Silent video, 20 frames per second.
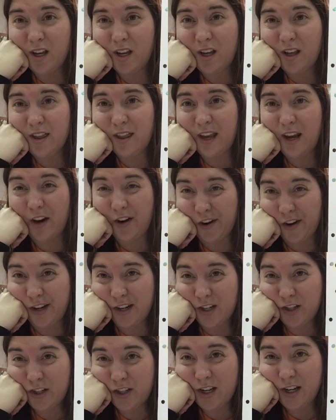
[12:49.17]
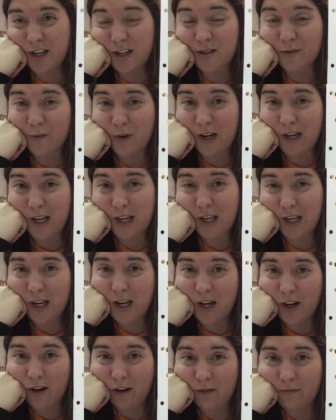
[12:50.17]
The air conditioning is running in
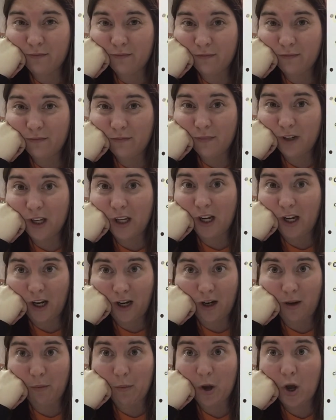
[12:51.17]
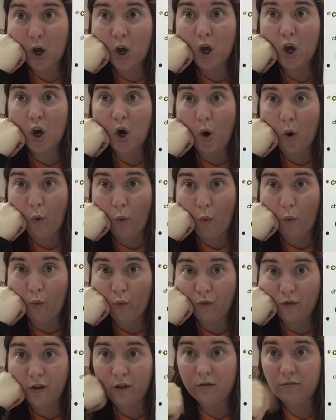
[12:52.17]
here and I'm
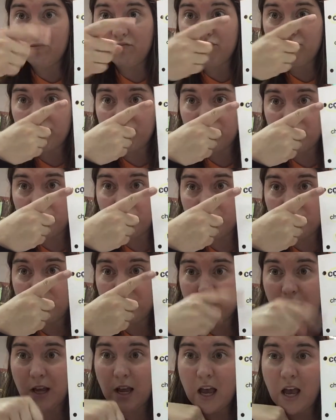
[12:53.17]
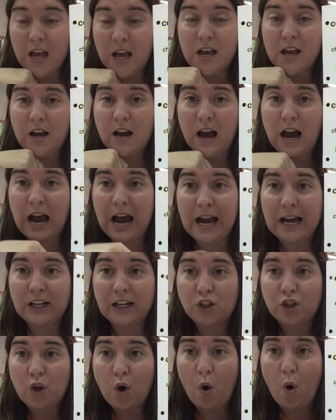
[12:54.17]
cold. I
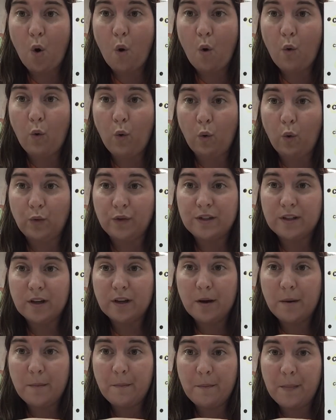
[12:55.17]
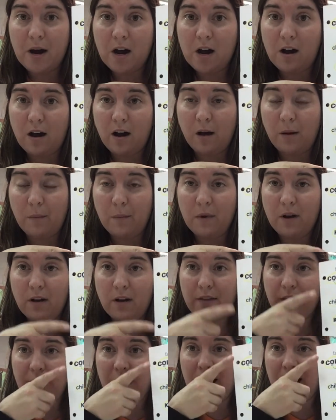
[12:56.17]
told Mom
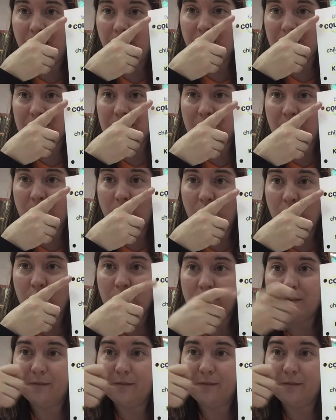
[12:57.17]
that I was cold.